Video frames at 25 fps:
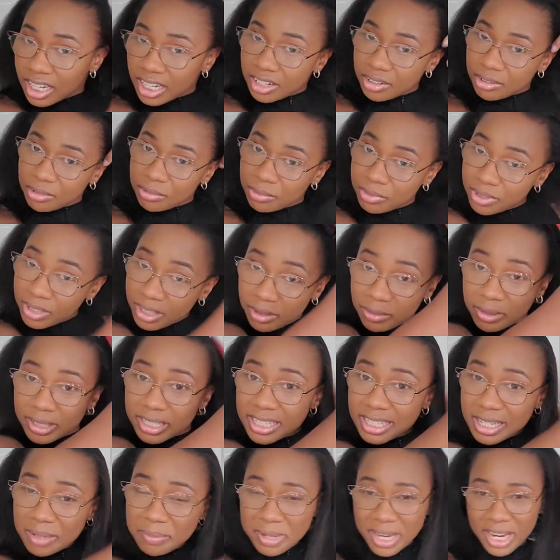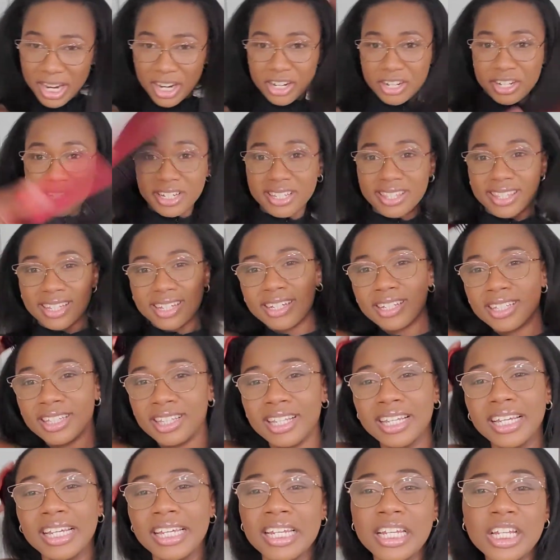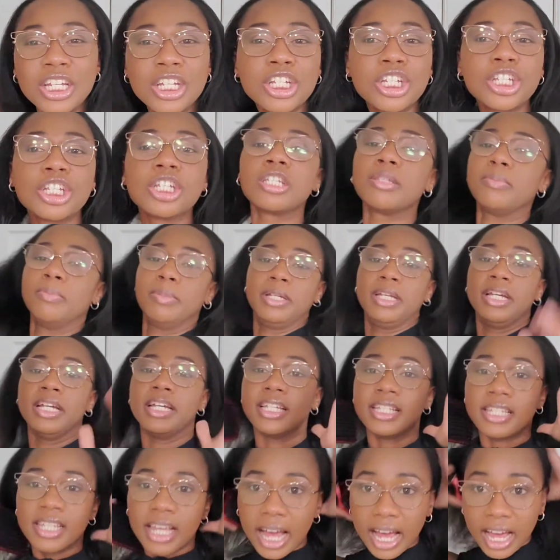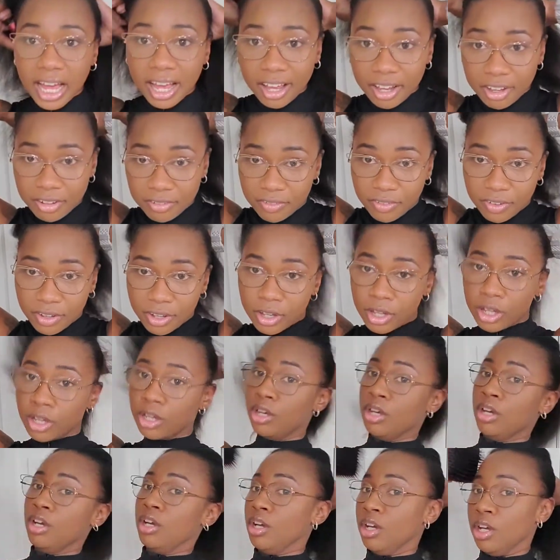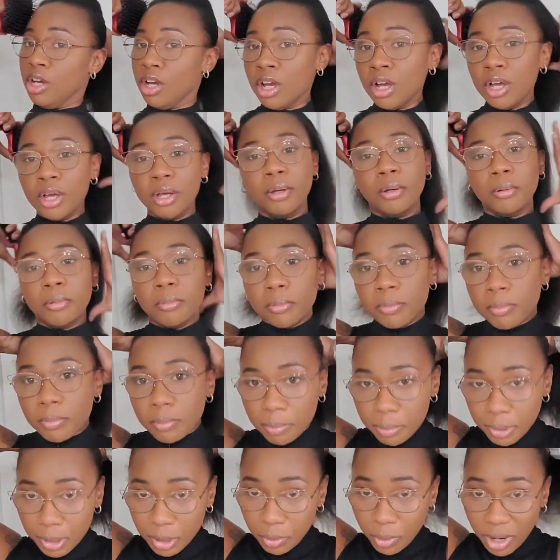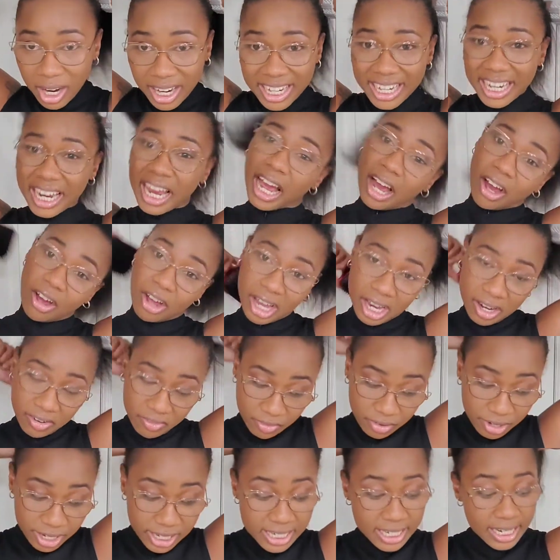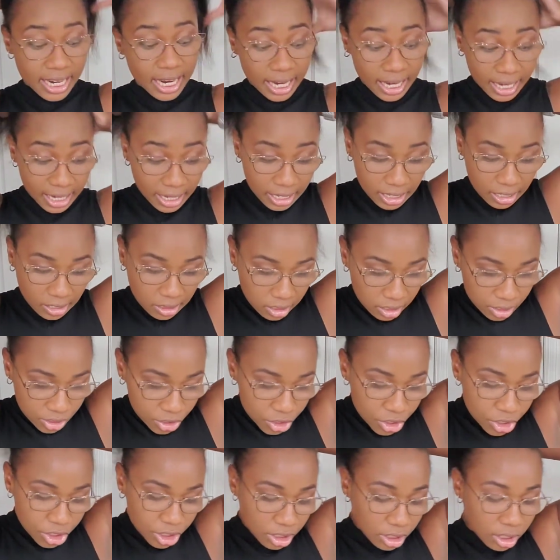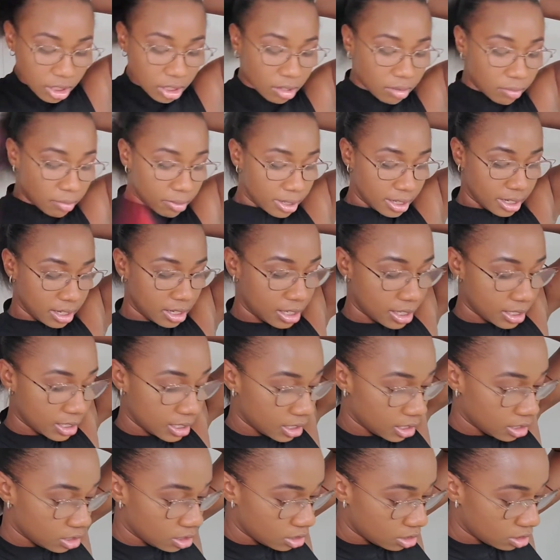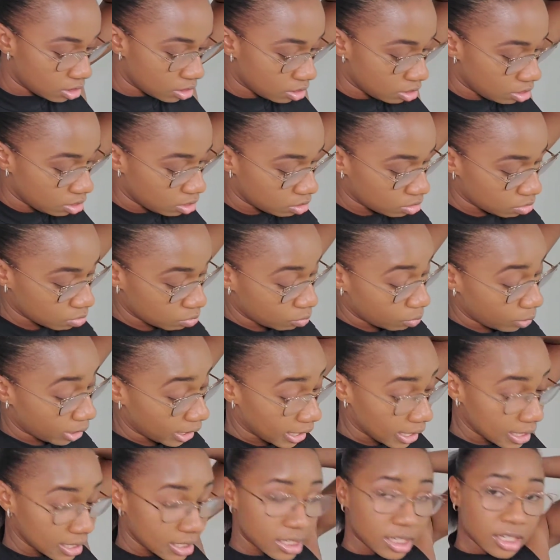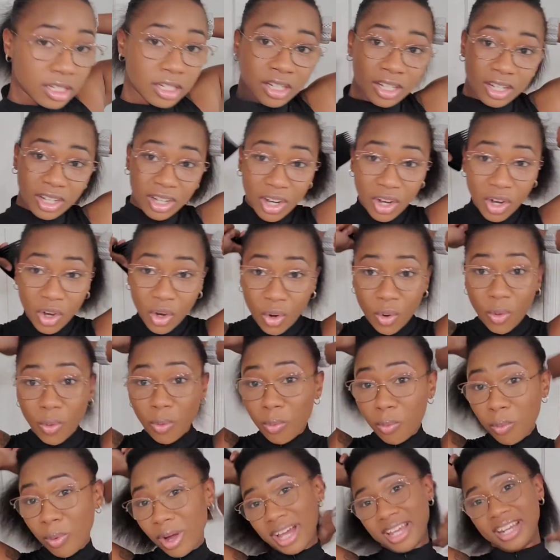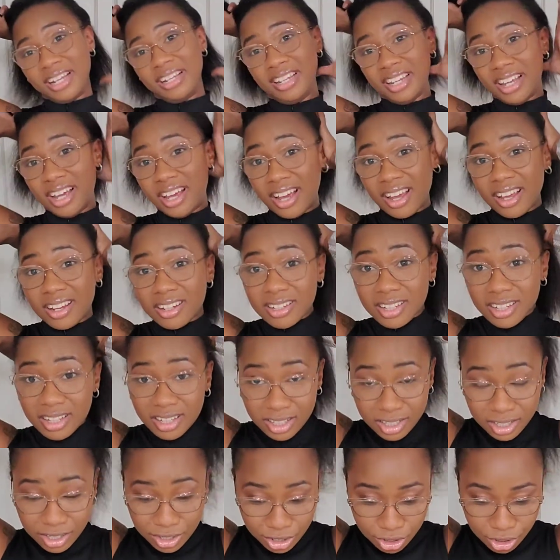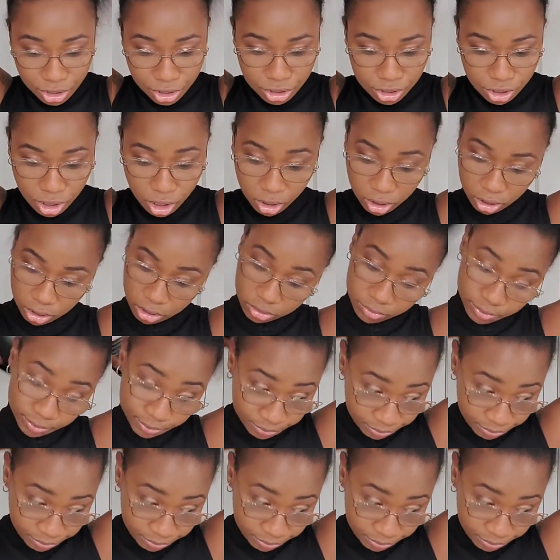really wouldn't say my hair is just the cleanest, just because I've been working out every day at the gym and I tend to sweat quite a lot. So